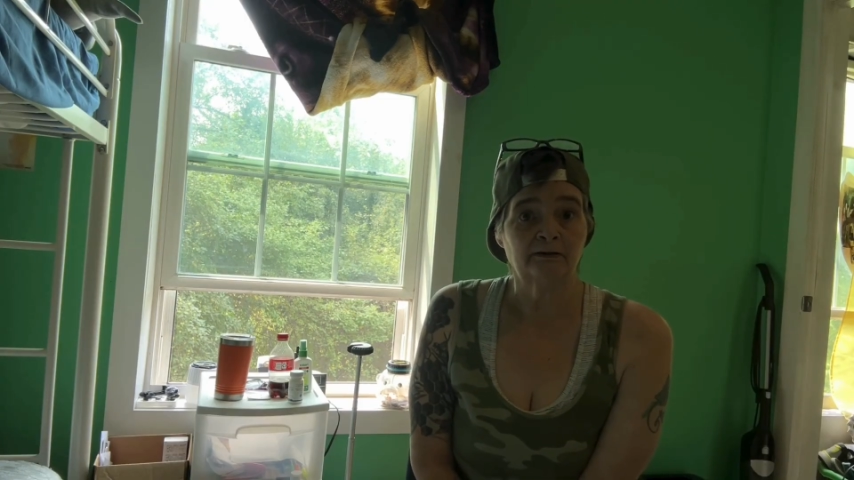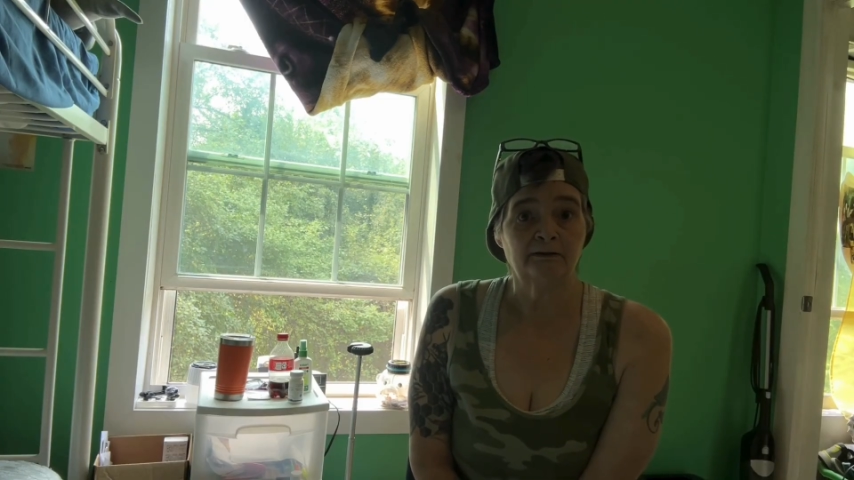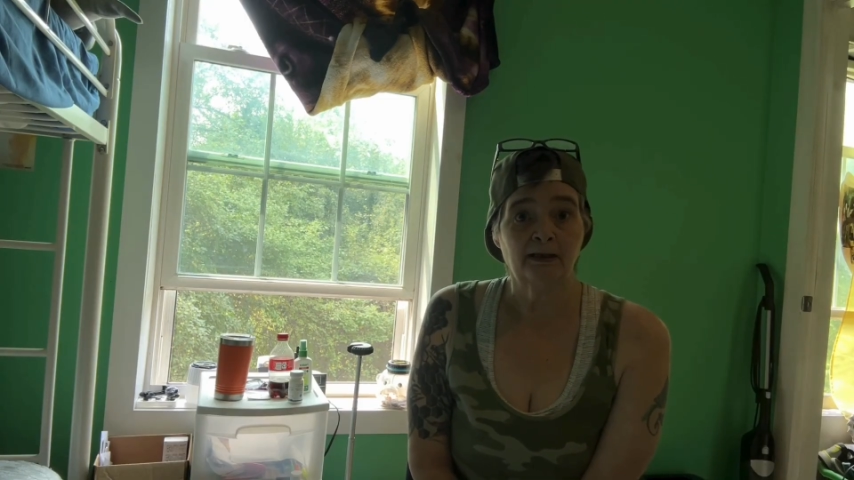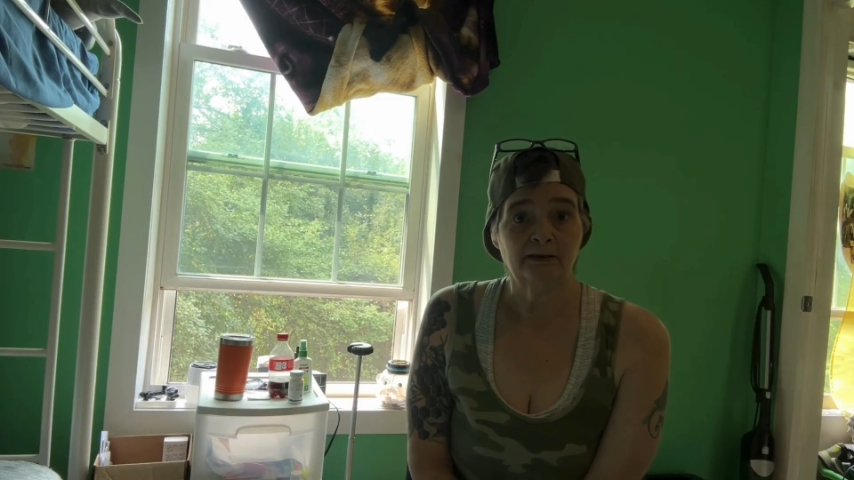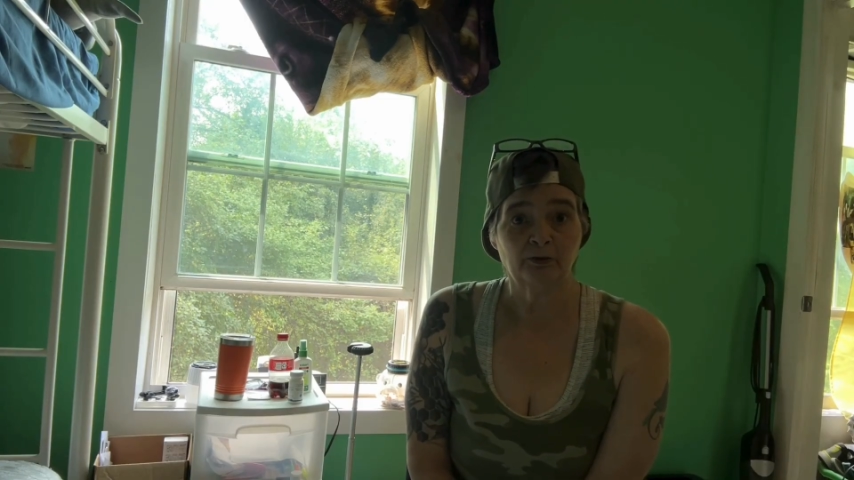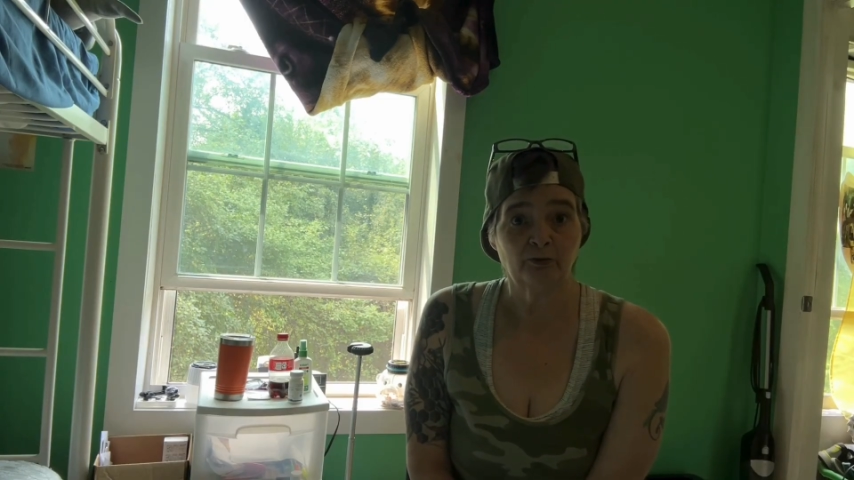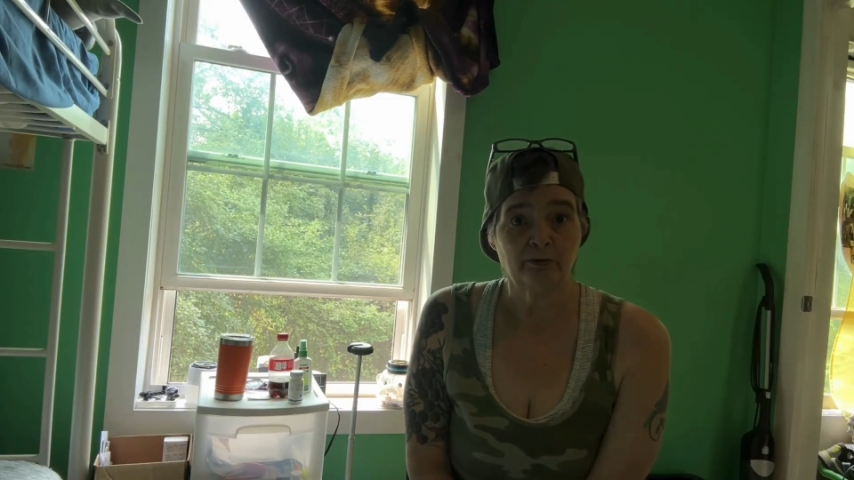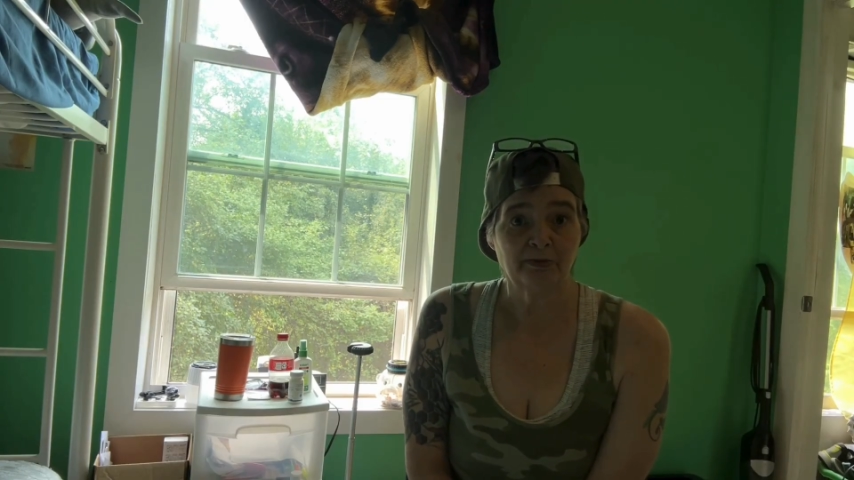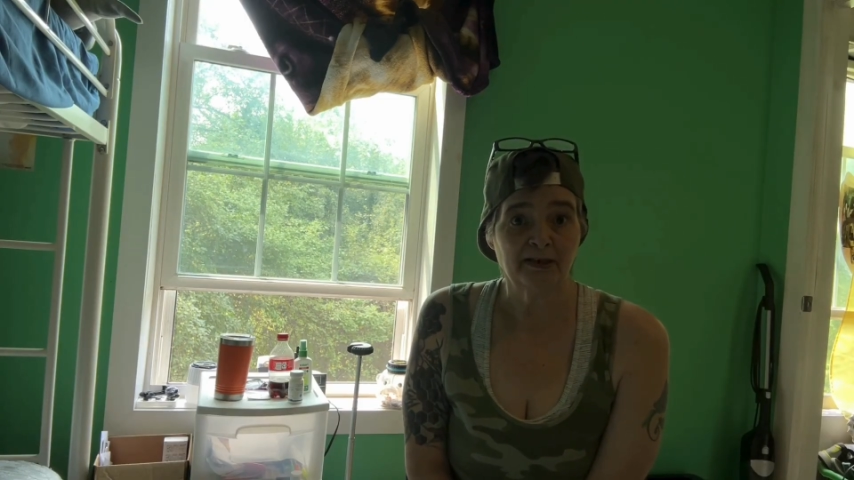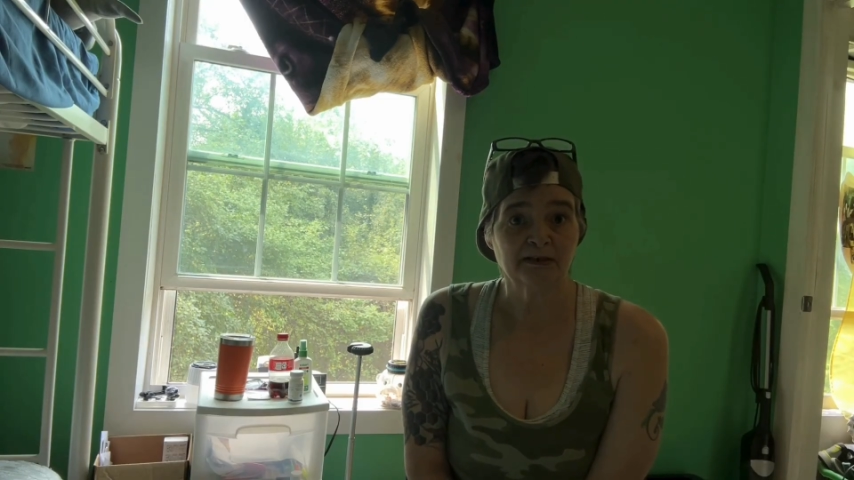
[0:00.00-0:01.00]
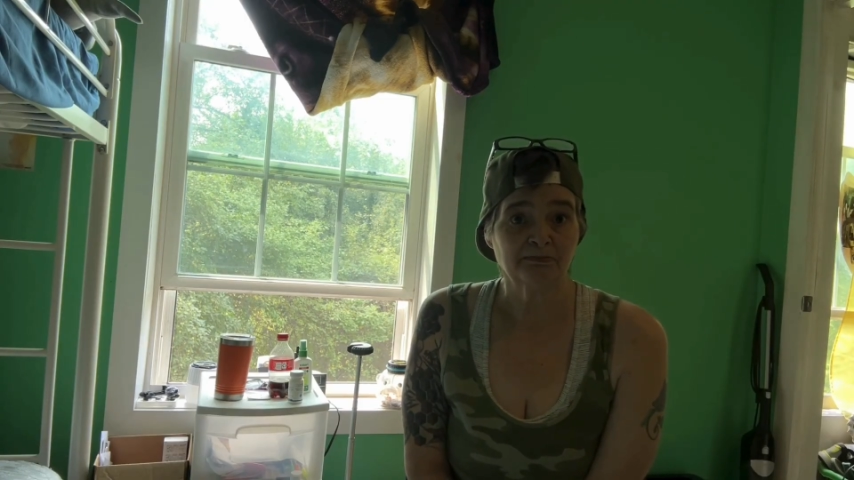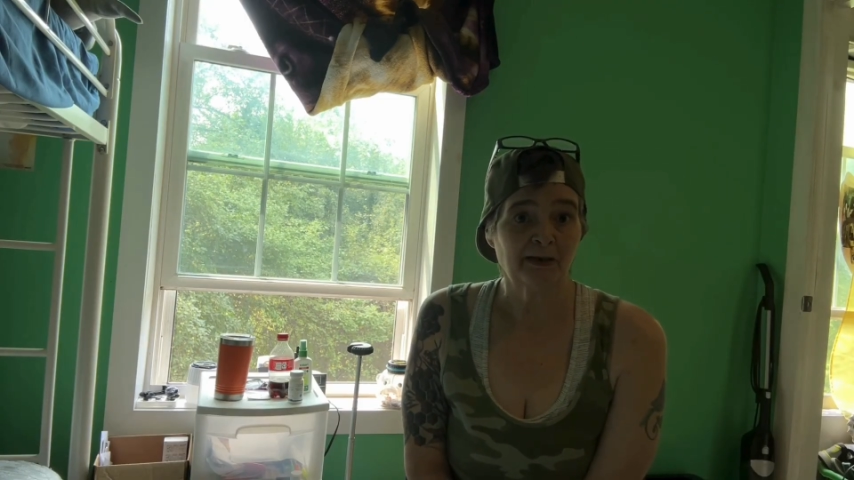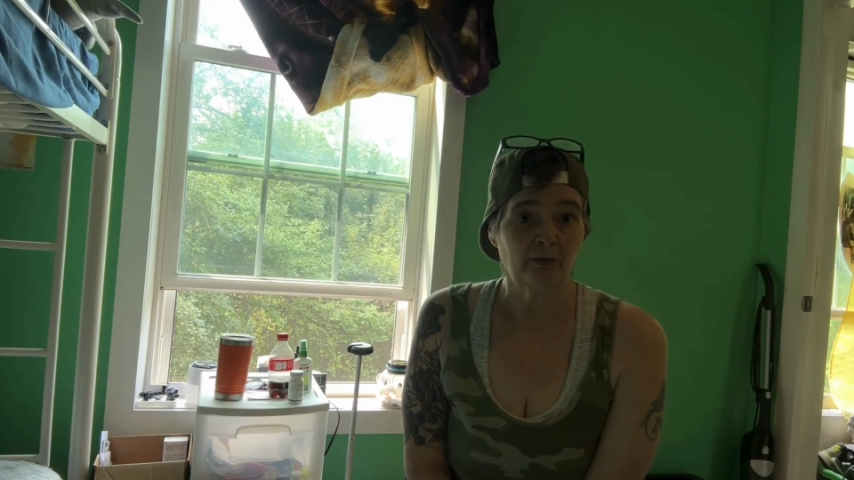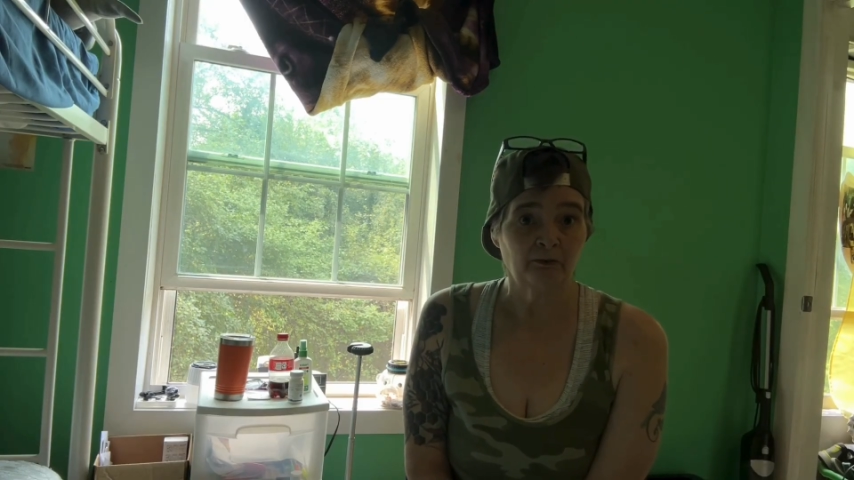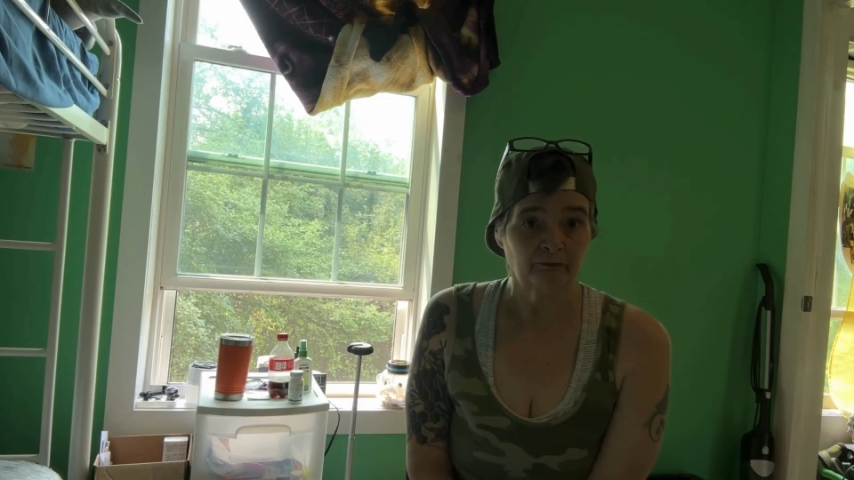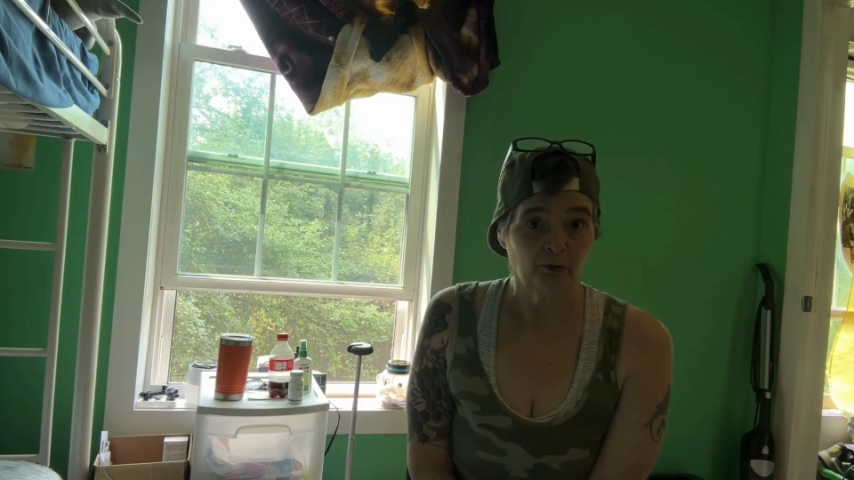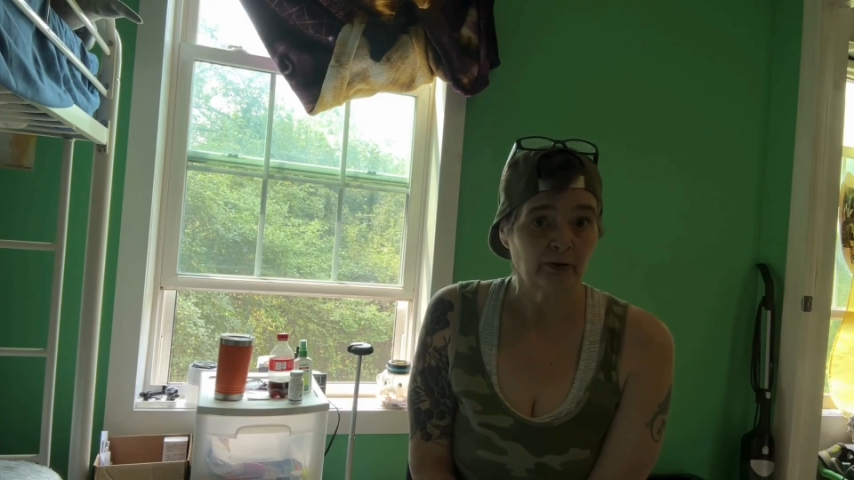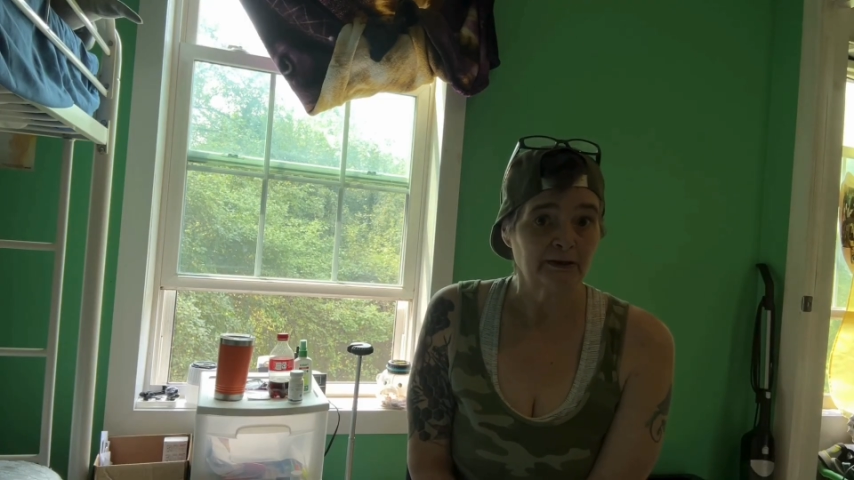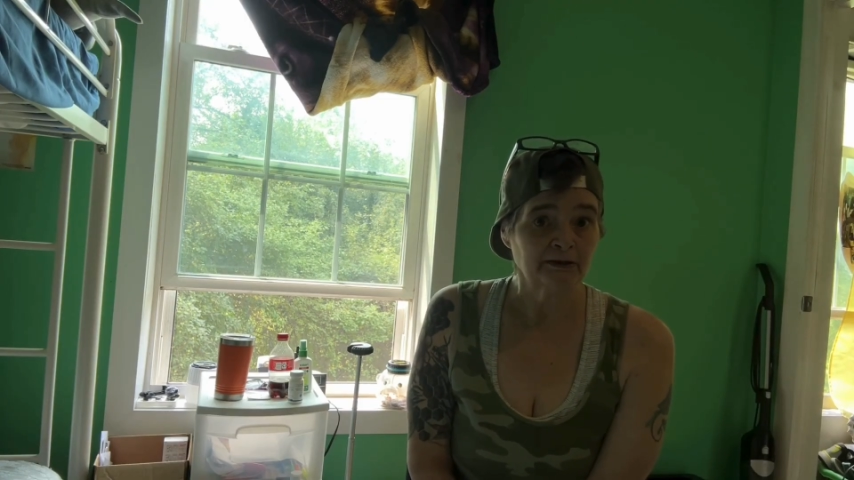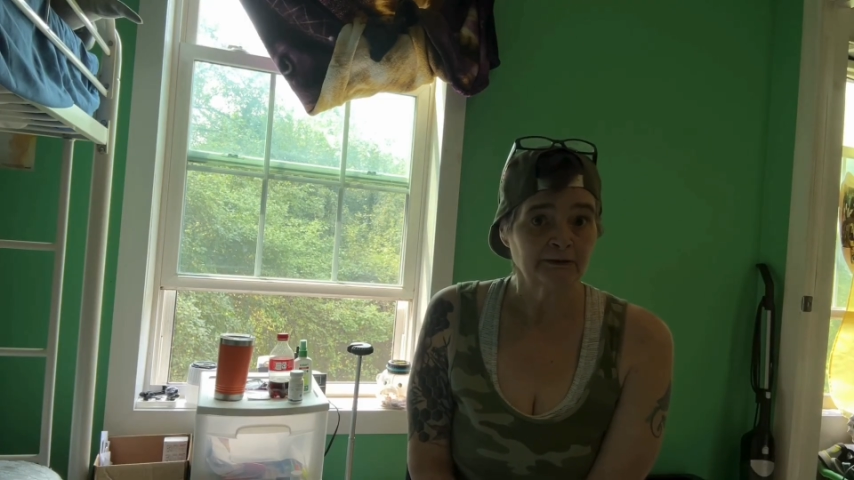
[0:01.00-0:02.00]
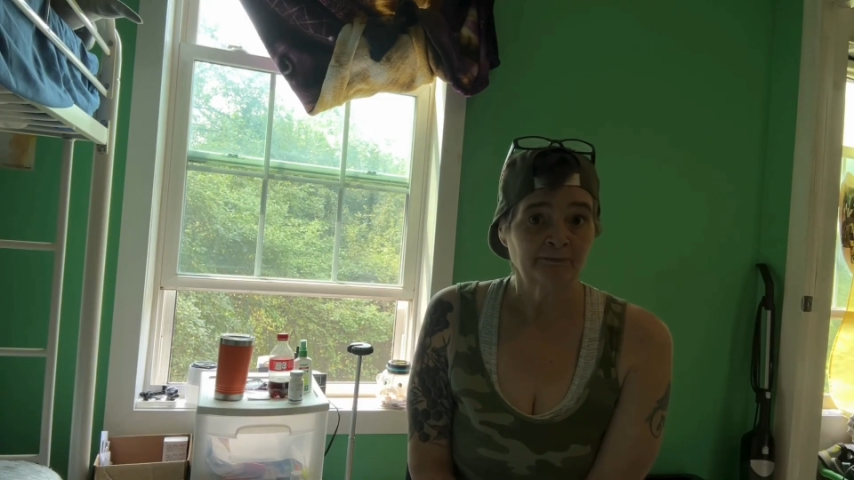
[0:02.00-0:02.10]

not to replace my own voice.